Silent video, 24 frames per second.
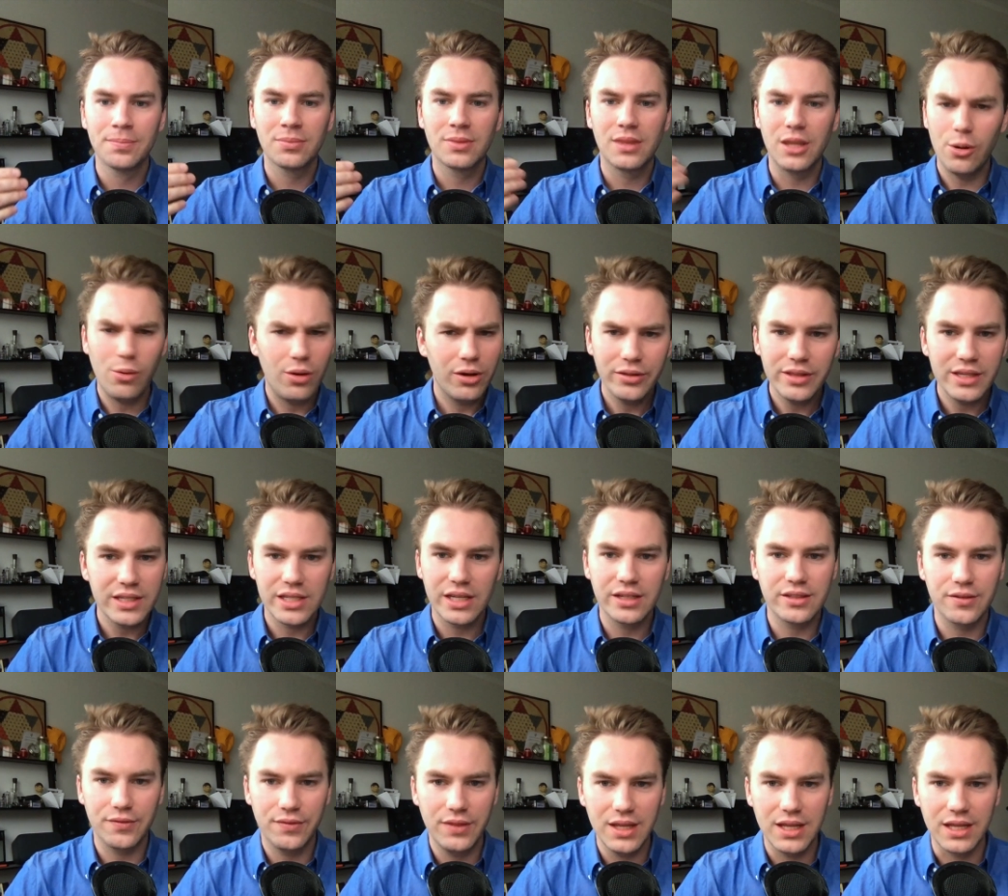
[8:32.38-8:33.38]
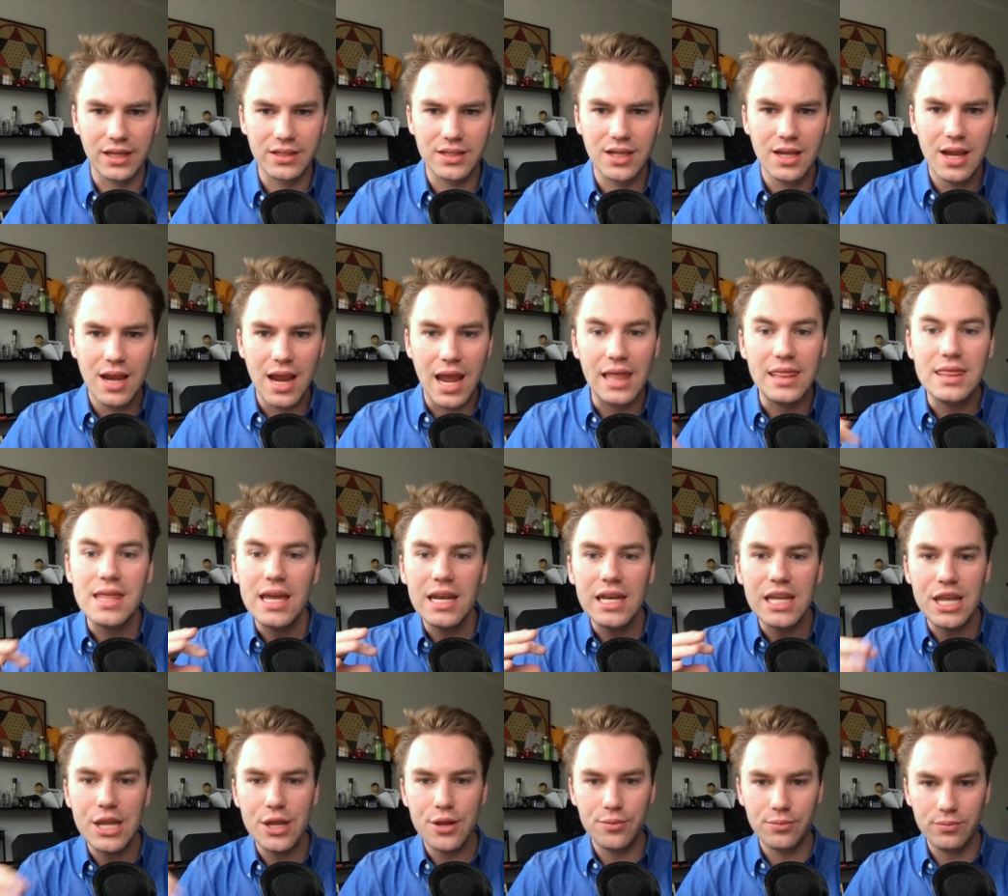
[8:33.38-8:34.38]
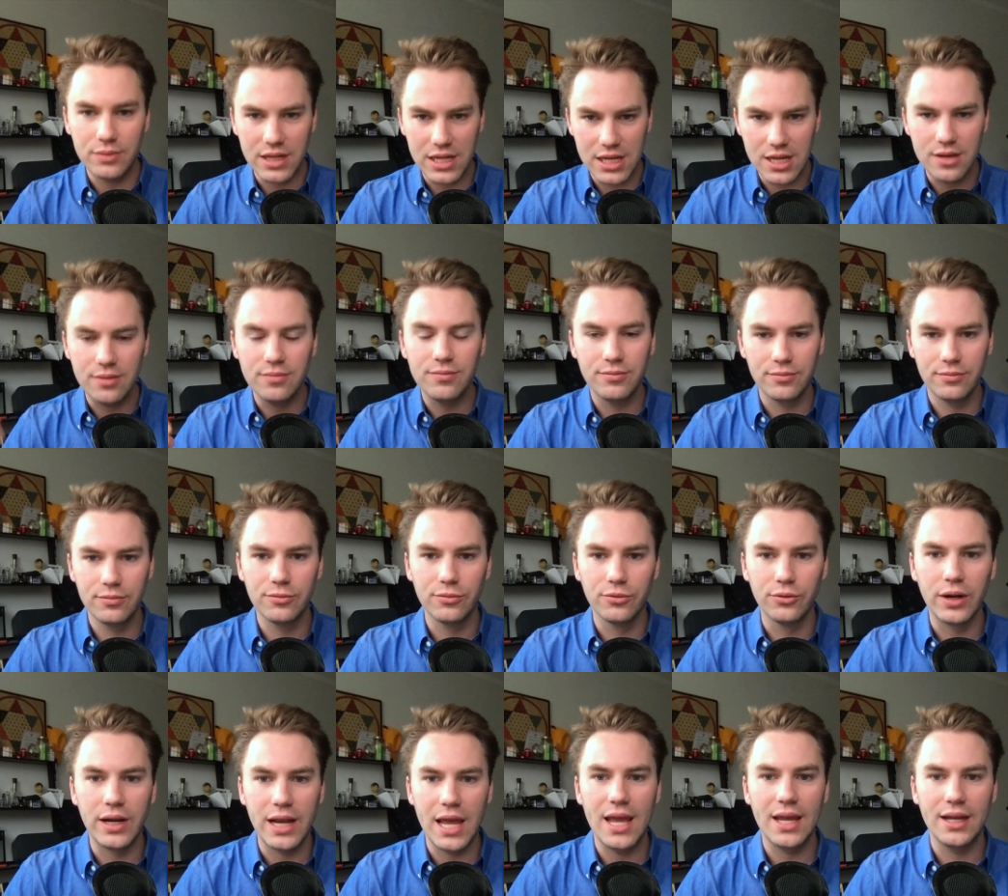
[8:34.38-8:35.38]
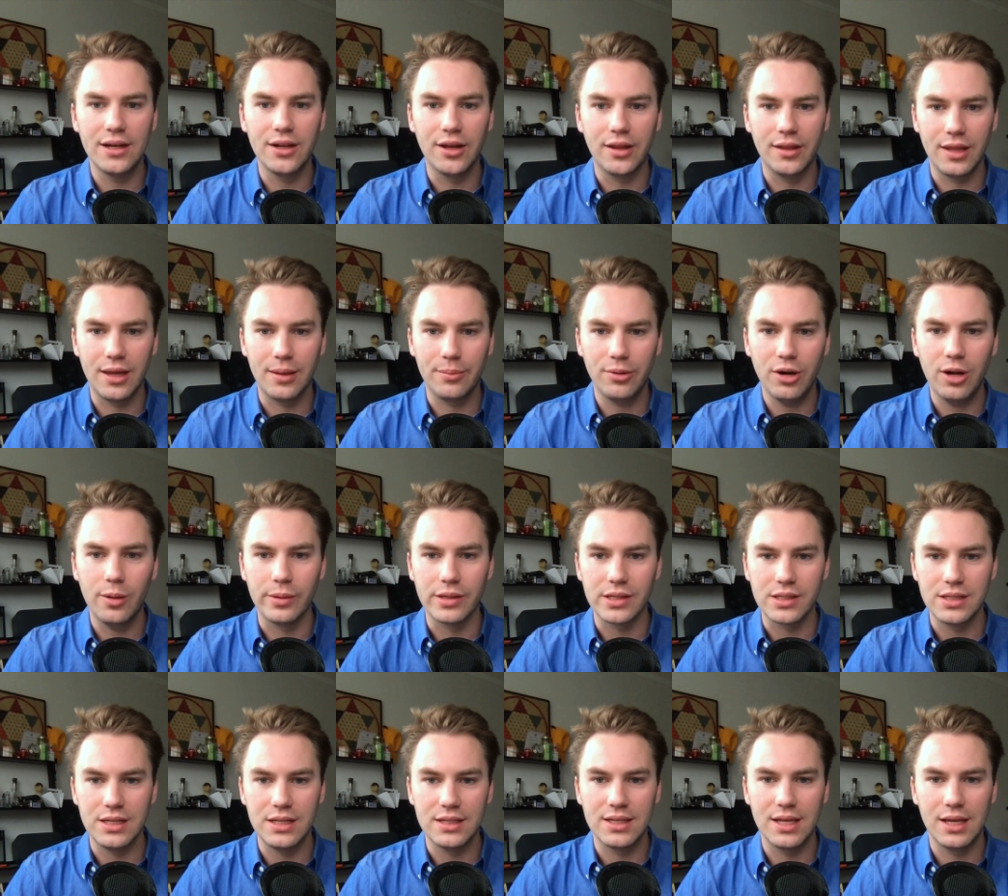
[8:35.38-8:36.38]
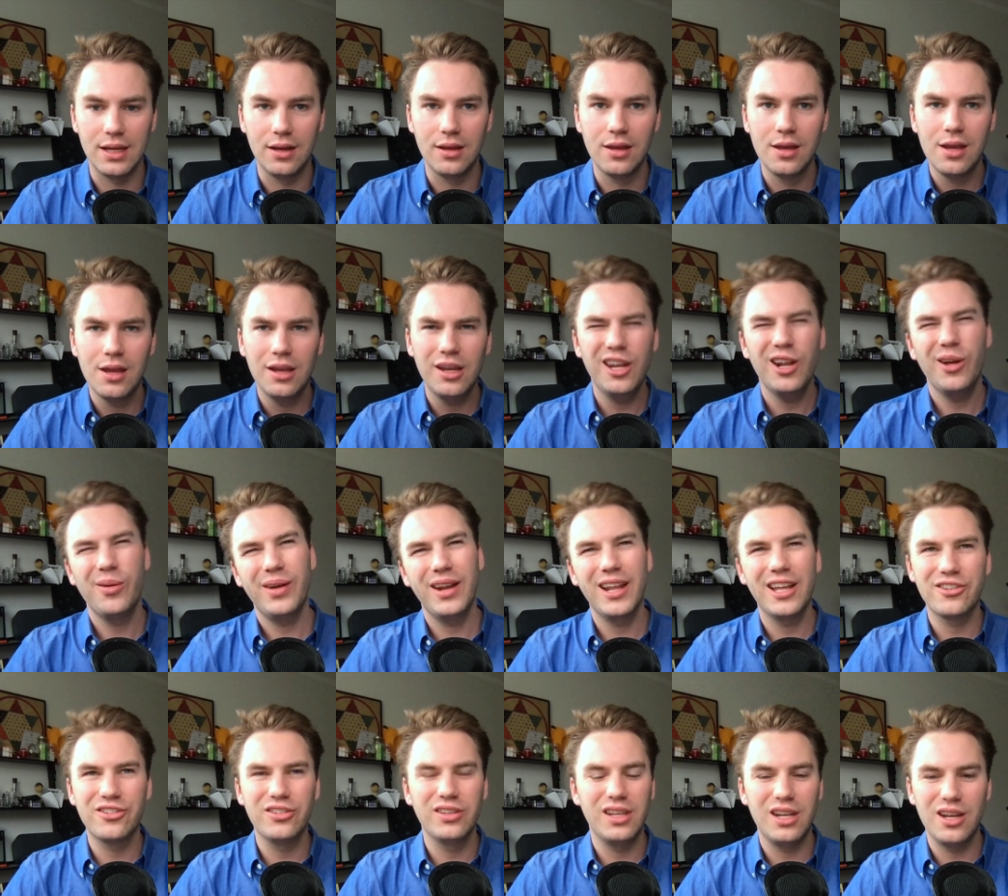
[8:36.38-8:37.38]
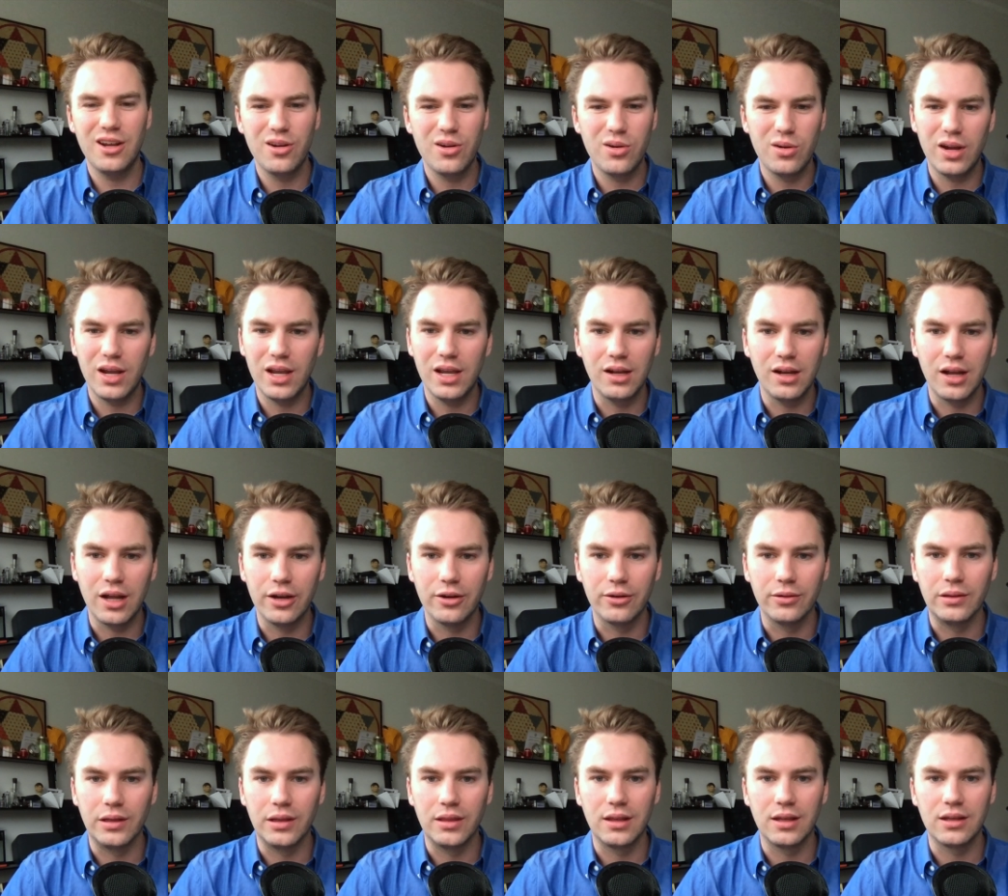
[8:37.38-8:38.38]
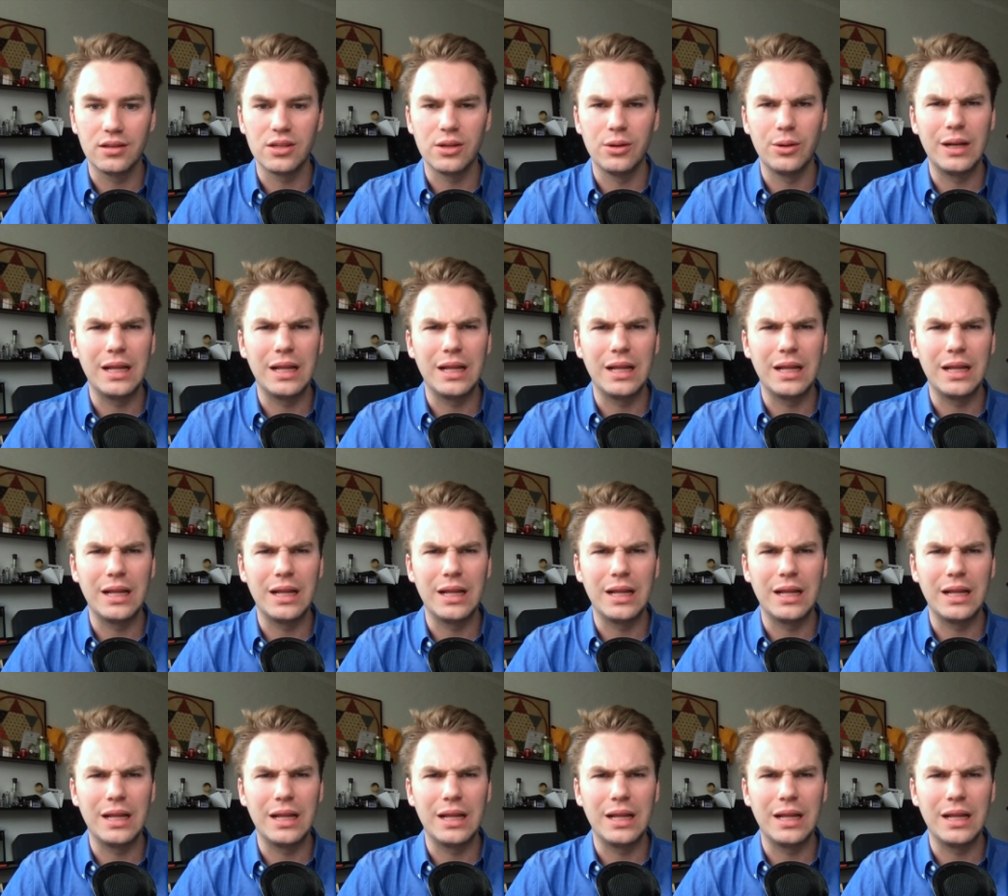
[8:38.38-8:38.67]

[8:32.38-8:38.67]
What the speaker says: all these kinds of things. And then he reneged on that promise, and he said, you know what, actually no, I don't really think so.